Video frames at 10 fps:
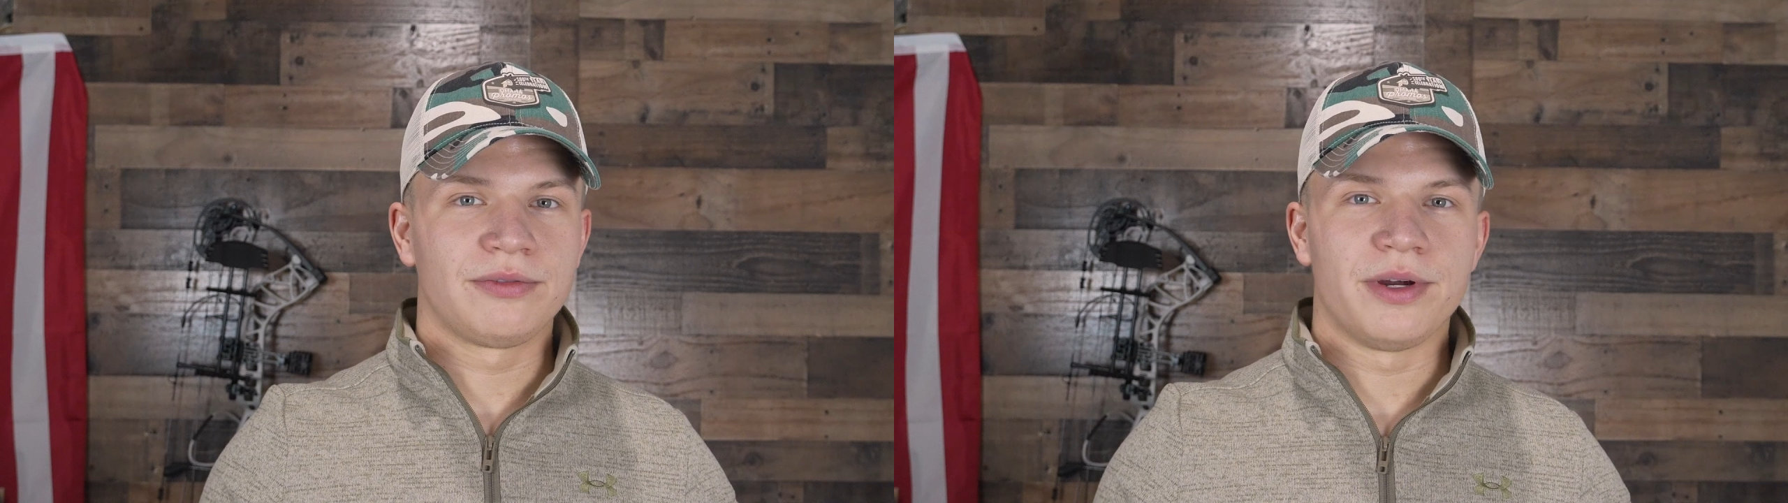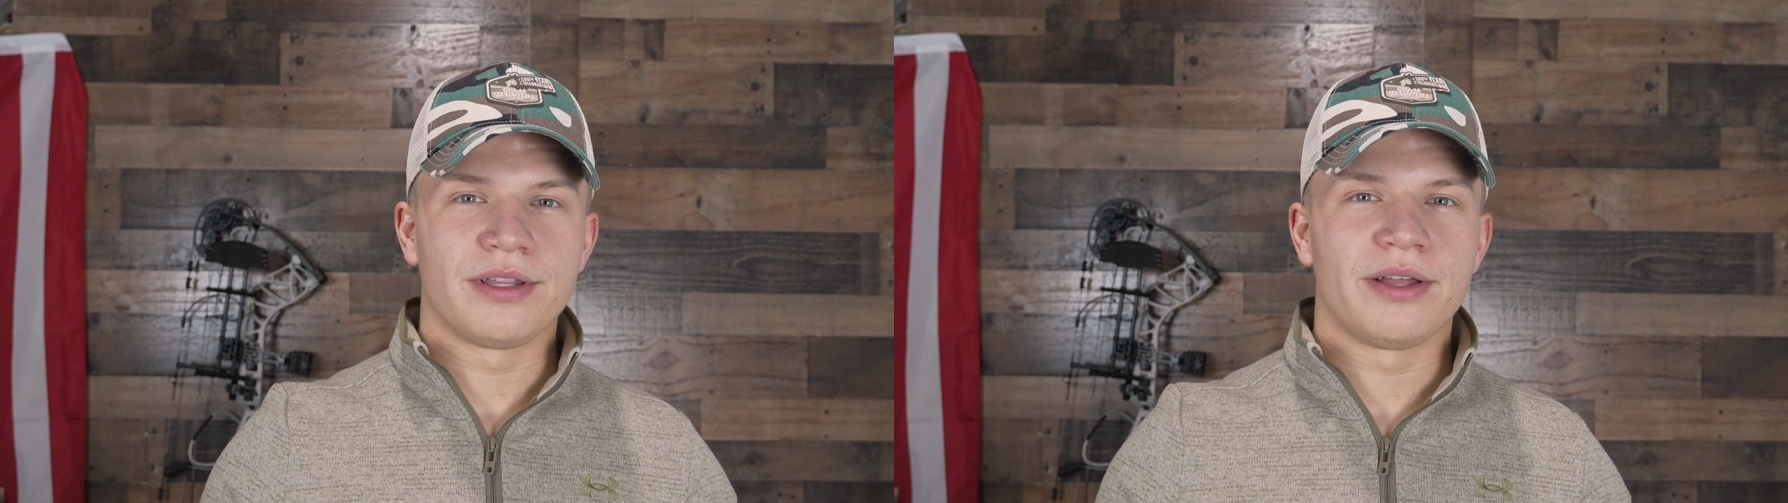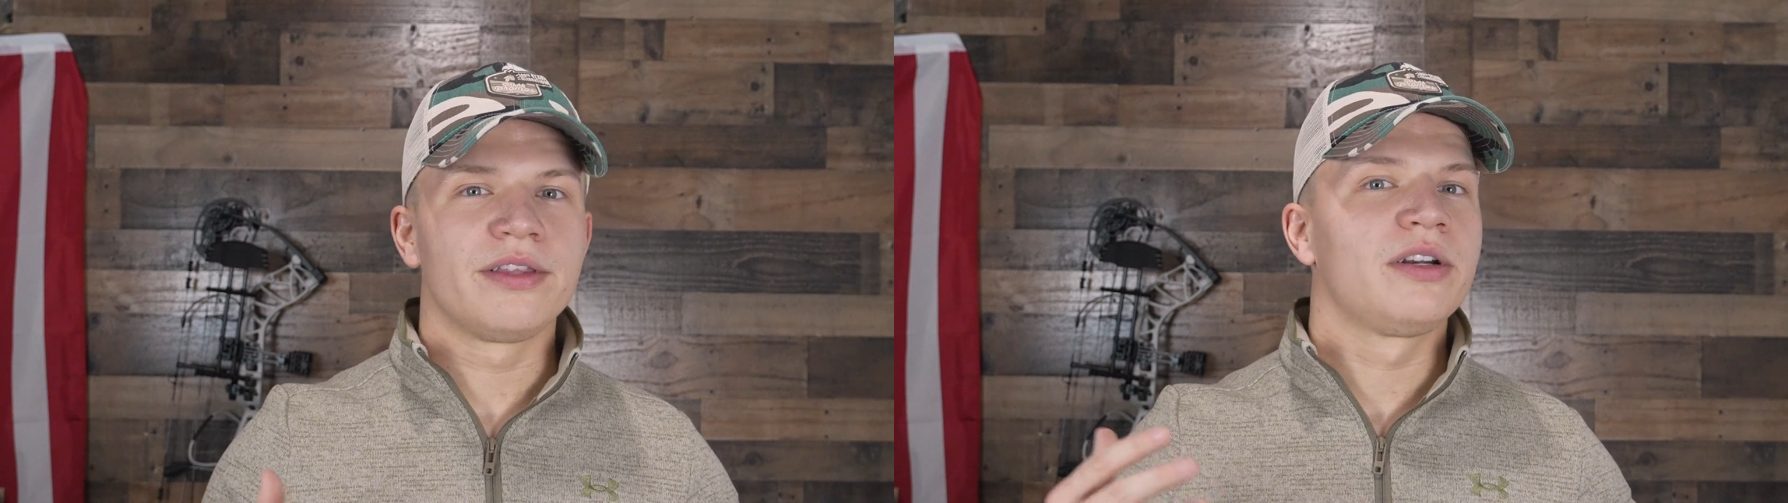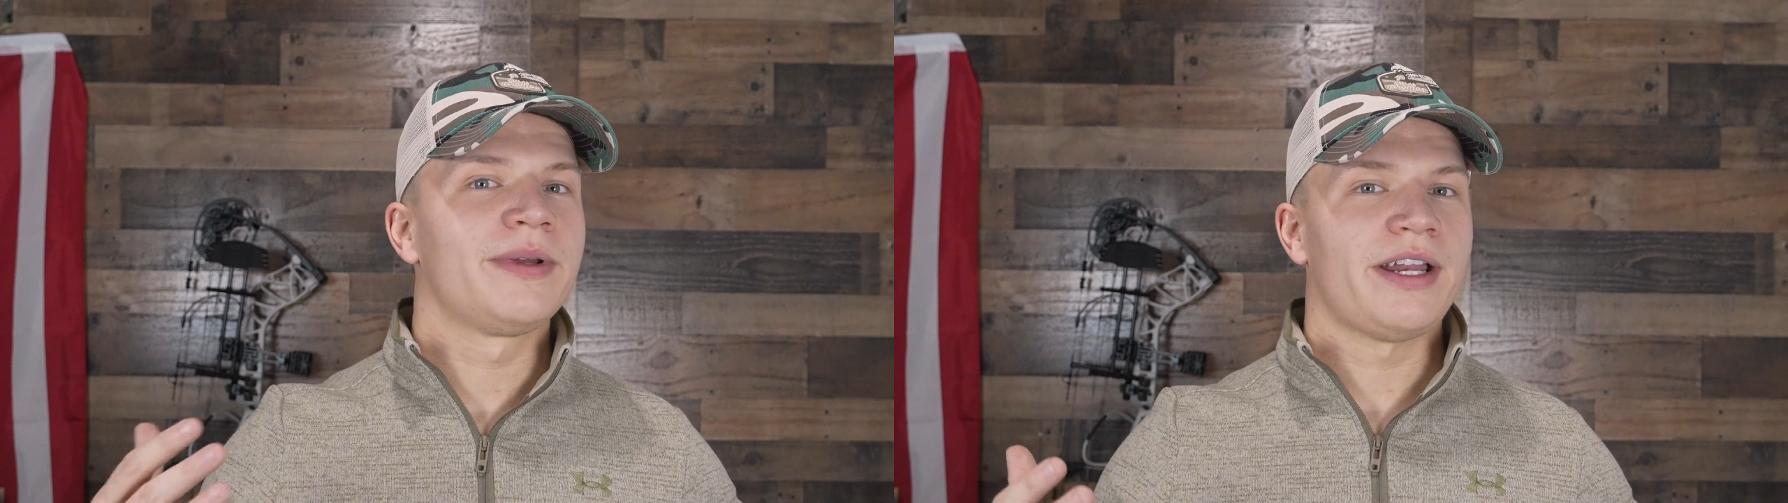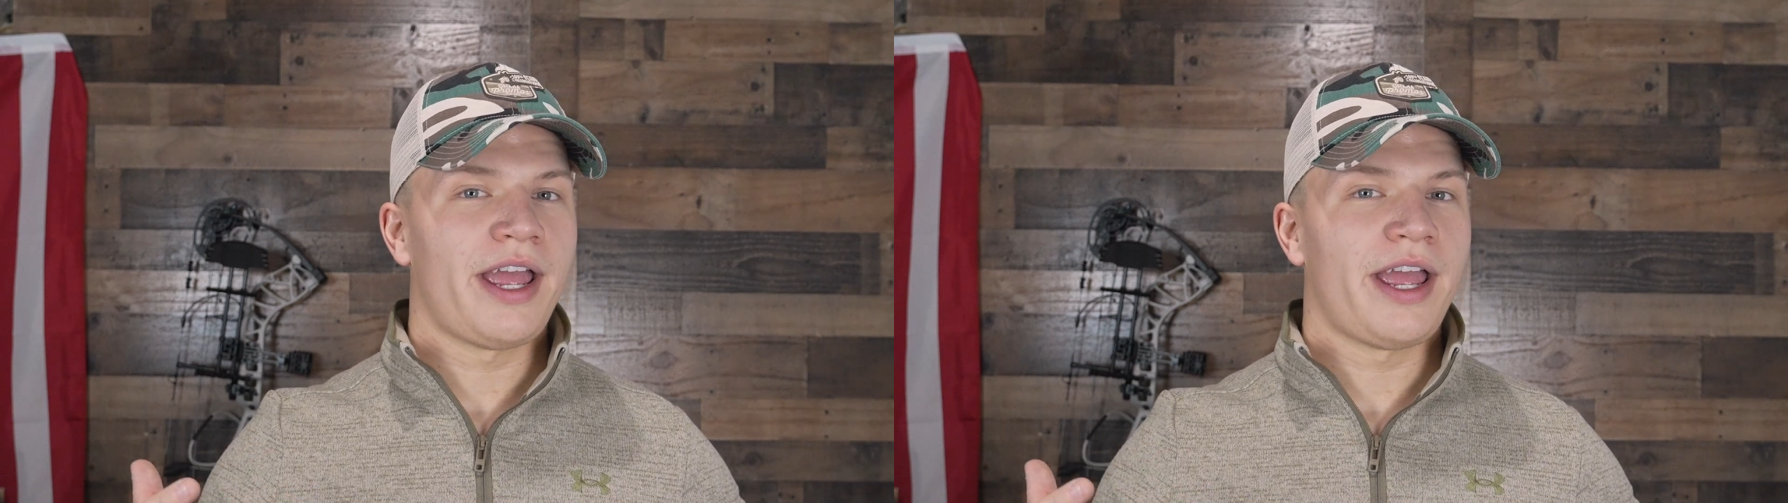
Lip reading: with a little bit